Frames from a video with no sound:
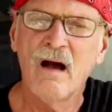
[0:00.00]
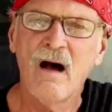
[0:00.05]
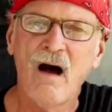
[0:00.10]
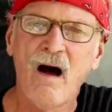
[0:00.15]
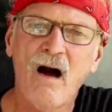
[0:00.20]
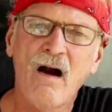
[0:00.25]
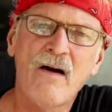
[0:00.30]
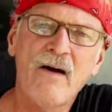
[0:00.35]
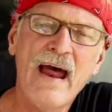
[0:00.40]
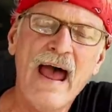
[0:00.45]

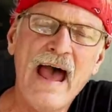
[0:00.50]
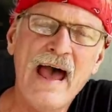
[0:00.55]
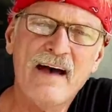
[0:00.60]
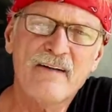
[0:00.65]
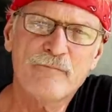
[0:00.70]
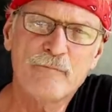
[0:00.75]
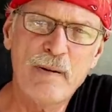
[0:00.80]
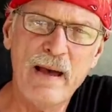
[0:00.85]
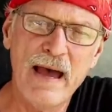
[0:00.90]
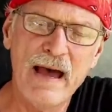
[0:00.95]
Our
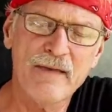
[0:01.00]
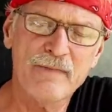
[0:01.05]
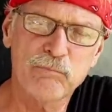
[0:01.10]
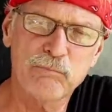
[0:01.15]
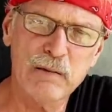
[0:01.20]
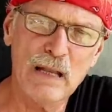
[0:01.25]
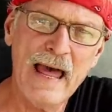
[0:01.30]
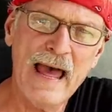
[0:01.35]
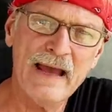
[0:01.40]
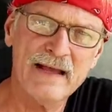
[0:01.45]
half bath
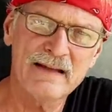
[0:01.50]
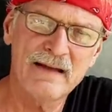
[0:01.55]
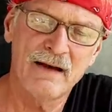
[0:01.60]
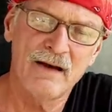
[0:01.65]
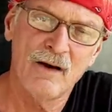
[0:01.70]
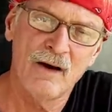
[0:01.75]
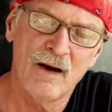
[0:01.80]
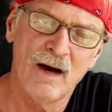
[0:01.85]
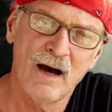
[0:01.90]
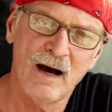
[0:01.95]
black
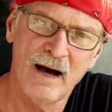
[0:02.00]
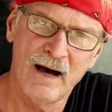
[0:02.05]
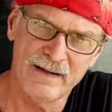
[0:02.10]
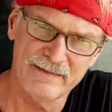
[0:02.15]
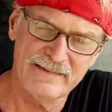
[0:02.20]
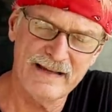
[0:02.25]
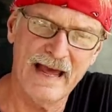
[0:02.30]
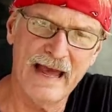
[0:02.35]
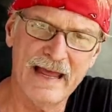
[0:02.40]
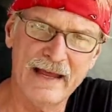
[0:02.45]

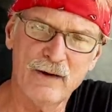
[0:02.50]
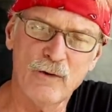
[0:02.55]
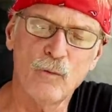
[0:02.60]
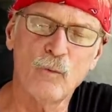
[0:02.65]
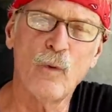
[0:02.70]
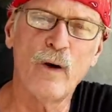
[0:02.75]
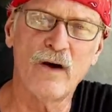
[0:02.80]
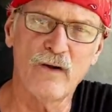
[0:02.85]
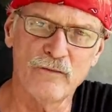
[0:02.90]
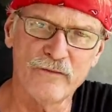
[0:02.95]
tank
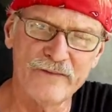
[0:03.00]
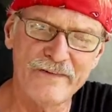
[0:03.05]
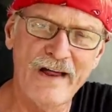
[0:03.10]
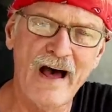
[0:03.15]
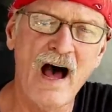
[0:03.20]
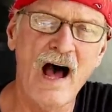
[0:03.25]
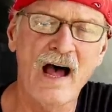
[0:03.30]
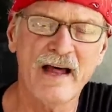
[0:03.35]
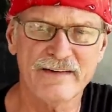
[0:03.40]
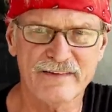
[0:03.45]
will
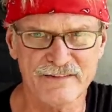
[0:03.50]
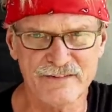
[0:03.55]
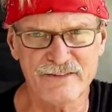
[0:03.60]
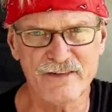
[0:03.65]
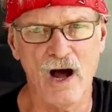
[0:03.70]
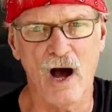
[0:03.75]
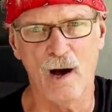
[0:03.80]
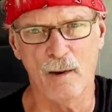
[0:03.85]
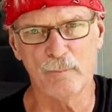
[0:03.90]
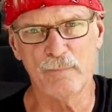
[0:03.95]
not
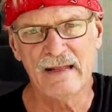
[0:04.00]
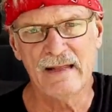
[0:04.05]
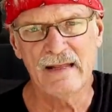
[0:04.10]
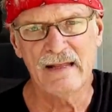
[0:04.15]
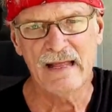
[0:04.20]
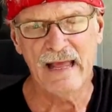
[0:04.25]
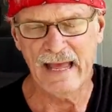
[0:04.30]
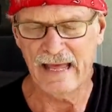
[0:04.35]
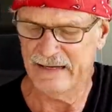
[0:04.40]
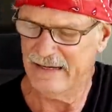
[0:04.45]
dump.
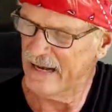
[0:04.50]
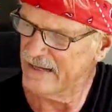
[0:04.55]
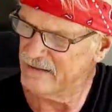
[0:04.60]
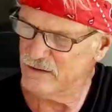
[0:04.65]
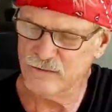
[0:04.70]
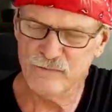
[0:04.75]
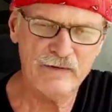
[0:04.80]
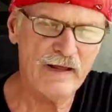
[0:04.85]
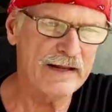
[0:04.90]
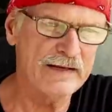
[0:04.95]
And I
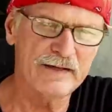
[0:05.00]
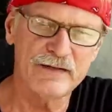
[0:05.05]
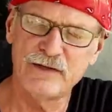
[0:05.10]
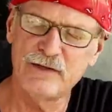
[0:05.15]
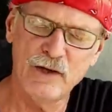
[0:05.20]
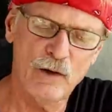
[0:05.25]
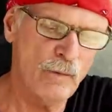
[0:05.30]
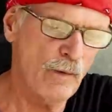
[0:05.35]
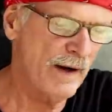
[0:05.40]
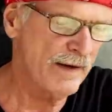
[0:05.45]
decided, you
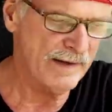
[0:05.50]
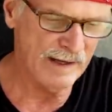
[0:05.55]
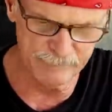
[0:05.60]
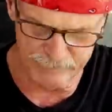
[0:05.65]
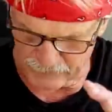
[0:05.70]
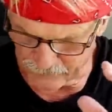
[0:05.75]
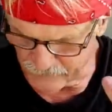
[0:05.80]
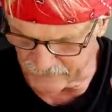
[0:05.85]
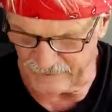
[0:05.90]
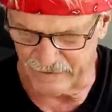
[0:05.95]
know what? I'm
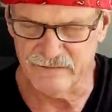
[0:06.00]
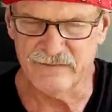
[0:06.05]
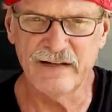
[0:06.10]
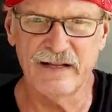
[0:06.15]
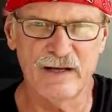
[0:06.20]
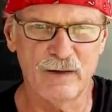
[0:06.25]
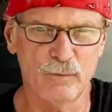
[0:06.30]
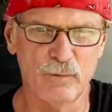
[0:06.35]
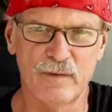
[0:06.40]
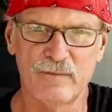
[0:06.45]
just going to
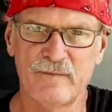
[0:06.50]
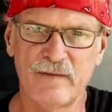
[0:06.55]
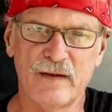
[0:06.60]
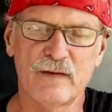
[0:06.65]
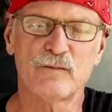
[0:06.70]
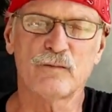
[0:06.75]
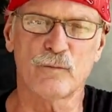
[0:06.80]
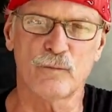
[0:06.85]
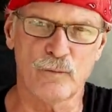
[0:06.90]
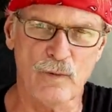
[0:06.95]
deal with
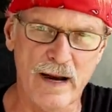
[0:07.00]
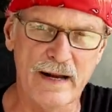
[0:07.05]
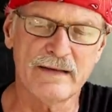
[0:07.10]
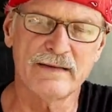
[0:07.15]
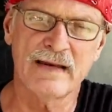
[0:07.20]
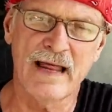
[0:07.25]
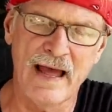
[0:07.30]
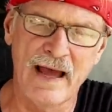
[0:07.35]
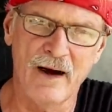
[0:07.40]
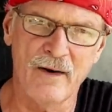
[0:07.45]
this right
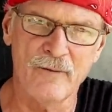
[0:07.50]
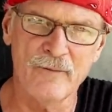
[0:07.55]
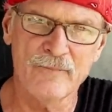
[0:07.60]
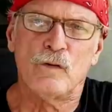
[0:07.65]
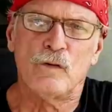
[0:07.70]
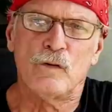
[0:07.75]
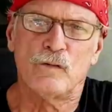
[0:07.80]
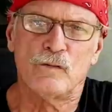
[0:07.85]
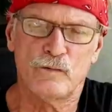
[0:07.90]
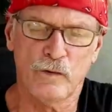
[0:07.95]
now.
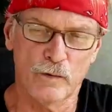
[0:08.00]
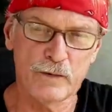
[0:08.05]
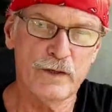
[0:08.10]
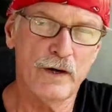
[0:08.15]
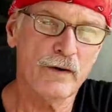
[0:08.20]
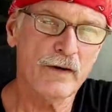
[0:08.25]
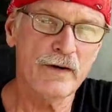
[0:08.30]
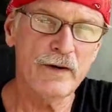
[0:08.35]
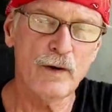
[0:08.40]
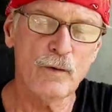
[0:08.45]
So
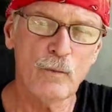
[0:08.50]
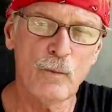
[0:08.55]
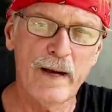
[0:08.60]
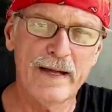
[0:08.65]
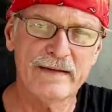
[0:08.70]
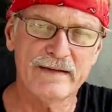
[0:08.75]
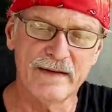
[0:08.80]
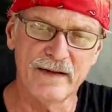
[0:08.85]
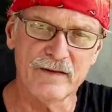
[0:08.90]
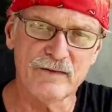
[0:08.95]
you're going to
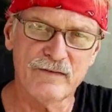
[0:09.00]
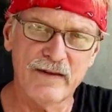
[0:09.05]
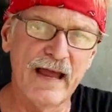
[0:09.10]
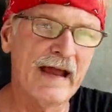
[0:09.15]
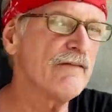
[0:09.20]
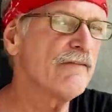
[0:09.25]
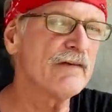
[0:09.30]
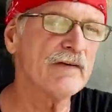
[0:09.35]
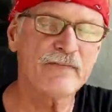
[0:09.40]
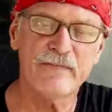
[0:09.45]
witness
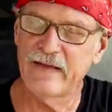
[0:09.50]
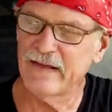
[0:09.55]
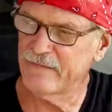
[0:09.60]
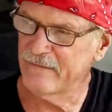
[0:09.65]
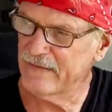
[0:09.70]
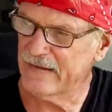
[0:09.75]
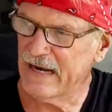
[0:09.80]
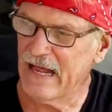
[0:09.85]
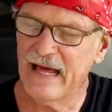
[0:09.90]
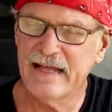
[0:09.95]
everything
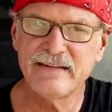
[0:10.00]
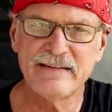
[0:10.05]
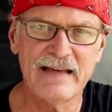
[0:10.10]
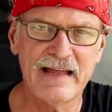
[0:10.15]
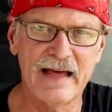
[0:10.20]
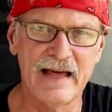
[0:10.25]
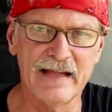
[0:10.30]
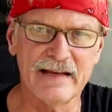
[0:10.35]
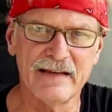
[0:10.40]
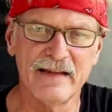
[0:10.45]
that I
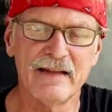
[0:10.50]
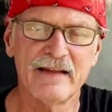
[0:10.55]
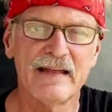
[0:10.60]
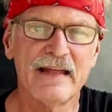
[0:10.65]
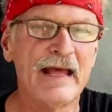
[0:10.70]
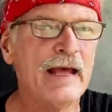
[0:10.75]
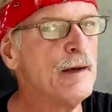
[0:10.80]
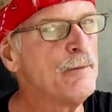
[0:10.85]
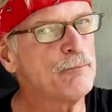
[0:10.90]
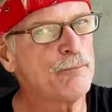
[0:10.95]
did
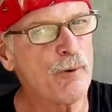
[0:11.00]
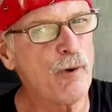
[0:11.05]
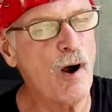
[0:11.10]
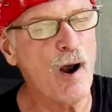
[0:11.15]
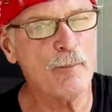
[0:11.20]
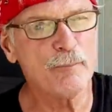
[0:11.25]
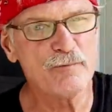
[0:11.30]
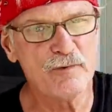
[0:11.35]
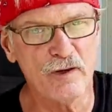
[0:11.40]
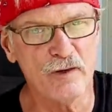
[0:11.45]

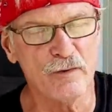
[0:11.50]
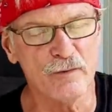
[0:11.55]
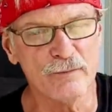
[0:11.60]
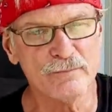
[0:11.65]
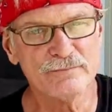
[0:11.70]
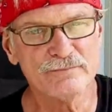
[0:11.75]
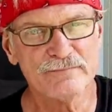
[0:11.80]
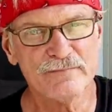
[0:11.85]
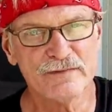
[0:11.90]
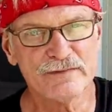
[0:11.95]
impromptu.
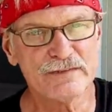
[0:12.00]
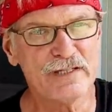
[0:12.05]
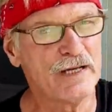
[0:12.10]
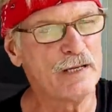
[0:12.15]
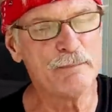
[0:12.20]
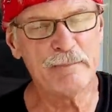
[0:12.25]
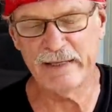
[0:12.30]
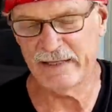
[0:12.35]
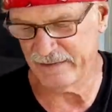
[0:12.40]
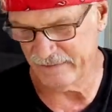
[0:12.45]
It's going
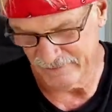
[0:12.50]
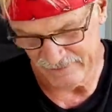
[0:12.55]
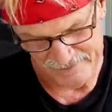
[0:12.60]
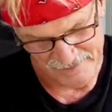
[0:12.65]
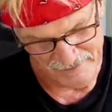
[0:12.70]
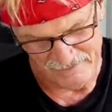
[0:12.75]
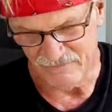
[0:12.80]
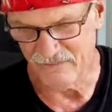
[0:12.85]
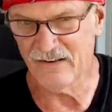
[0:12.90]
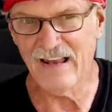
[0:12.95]
to be
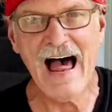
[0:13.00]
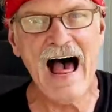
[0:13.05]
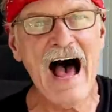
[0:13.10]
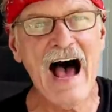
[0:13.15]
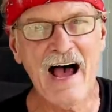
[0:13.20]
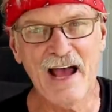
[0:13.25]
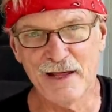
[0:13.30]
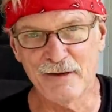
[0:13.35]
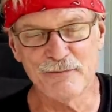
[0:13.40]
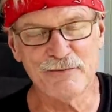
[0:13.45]

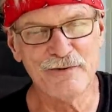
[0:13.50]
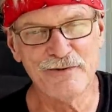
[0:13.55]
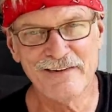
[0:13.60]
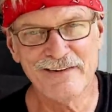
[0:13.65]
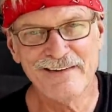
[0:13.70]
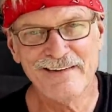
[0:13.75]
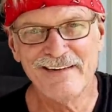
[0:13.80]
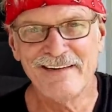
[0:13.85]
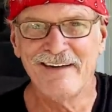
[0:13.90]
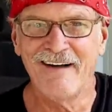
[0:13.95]
live
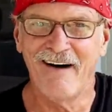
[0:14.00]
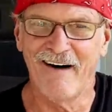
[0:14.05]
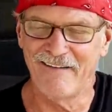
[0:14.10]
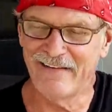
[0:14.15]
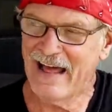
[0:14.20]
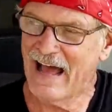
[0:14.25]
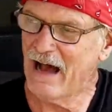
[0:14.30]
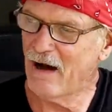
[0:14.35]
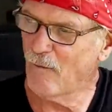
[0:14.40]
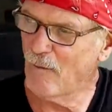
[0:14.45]
on
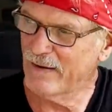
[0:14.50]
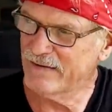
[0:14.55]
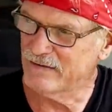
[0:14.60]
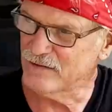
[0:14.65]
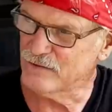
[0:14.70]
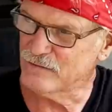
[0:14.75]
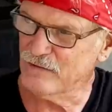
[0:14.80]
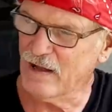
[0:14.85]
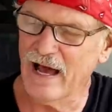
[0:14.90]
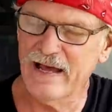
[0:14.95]
how I
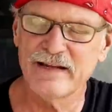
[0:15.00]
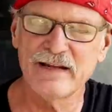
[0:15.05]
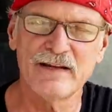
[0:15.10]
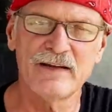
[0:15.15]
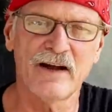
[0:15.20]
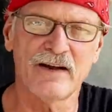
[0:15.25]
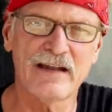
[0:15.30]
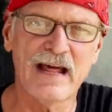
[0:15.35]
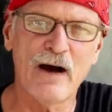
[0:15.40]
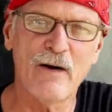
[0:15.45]
decided
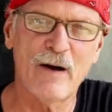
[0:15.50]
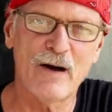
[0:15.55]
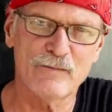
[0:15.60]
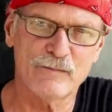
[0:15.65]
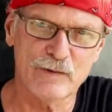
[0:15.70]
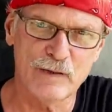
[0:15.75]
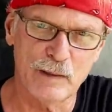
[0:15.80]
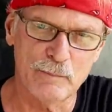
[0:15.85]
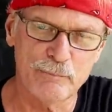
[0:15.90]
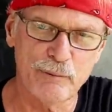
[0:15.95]
on how I was
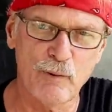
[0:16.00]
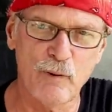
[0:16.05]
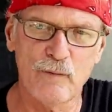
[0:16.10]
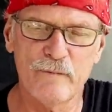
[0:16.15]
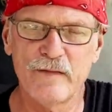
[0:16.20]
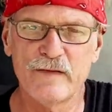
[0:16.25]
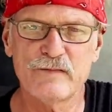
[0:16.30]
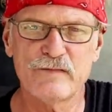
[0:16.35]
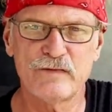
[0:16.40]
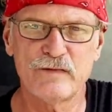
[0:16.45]
going to pull
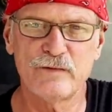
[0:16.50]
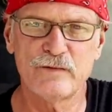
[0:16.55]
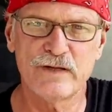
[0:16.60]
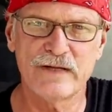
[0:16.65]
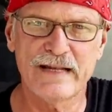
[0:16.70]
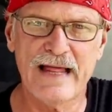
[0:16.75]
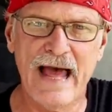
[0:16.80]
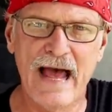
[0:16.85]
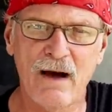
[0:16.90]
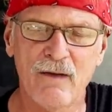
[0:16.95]
this
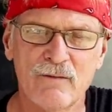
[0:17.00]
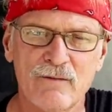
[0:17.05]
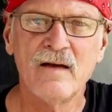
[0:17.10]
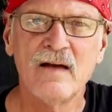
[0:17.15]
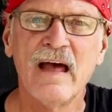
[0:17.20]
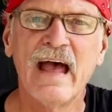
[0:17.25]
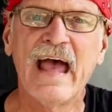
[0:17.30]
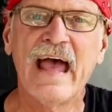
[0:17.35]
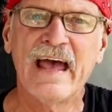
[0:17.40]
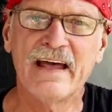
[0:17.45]
unit out
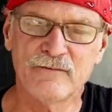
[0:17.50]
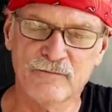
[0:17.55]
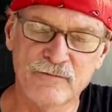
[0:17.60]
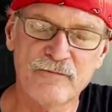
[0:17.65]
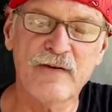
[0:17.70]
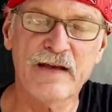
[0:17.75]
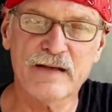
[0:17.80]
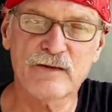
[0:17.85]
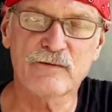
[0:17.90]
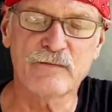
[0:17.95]
and
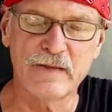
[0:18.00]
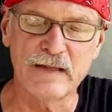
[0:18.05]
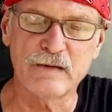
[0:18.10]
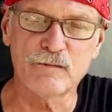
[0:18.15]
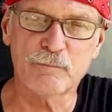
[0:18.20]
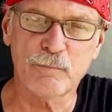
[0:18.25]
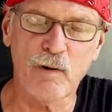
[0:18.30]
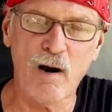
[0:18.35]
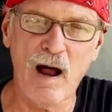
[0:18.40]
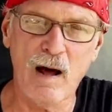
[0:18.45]
fix
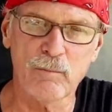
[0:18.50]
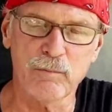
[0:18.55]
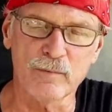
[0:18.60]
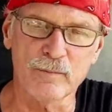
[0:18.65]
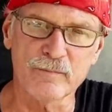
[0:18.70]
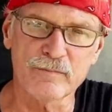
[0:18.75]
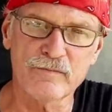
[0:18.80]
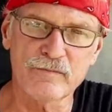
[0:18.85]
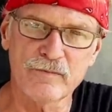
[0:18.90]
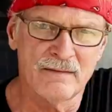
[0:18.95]
these
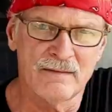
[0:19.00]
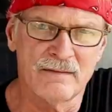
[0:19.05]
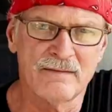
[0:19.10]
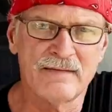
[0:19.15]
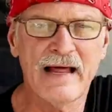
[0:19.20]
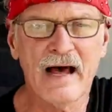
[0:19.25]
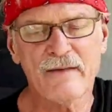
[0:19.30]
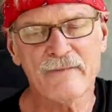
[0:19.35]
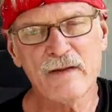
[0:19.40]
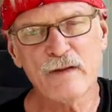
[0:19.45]
problems.
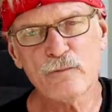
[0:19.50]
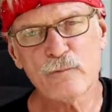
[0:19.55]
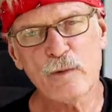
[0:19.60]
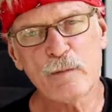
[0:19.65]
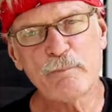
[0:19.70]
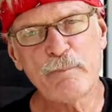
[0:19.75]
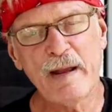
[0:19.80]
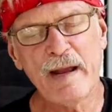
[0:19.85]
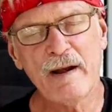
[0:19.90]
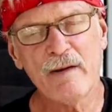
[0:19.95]
Now this
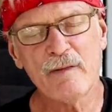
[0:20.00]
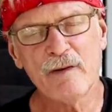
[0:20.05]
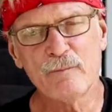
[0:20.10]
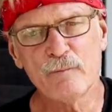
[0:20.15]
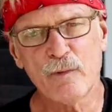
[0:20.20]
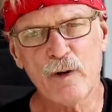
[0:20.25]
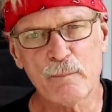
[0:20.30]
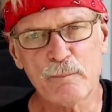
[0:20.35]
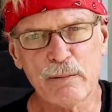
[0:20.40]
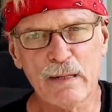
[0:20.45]
repair
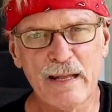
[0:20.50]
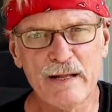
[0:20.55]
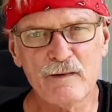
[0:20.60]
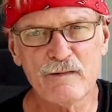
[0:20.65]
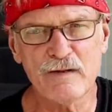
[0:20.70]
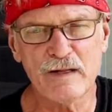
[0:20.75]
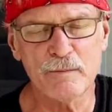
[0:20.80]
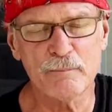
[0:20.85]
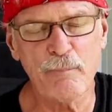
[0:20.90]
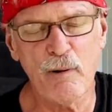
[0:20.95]
and
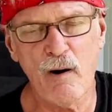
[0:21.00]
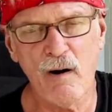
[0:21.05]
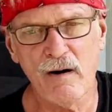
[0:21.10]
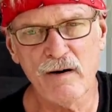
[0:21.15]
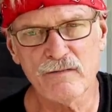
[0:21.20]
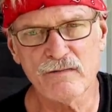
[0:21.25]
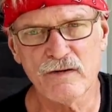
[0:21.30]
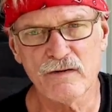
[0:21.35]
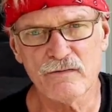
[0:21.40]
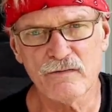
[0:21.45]
replacing
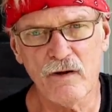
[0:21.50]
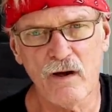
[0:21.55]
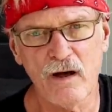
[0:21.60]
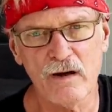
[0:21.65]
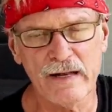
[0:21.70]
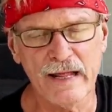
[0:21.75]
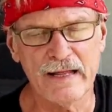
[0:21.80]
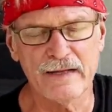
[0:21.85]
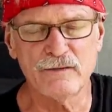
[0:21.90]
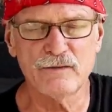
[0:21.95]
parts is
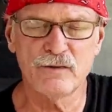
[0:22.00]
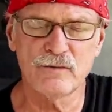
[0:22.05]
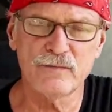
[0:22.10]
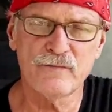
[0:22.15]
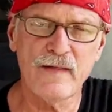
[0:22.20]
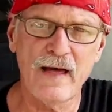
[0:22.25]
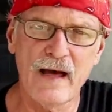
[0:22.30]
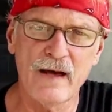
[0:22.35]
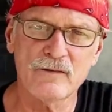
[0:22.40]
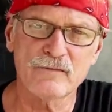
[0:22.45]
on a
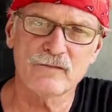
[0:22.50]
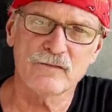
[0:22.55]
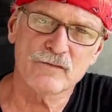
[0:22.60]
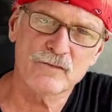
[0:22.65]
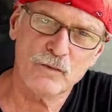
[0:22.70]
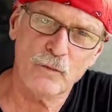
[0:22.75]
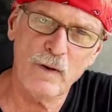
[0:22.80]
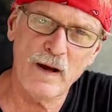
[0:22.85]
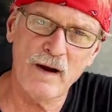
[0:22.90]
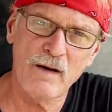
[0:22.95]

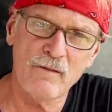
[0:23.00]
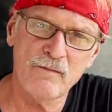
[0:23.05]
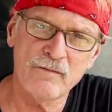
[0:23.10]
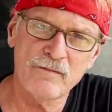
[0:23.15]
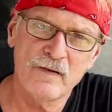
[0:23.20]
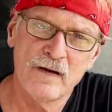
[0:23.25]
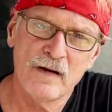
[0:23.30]
2012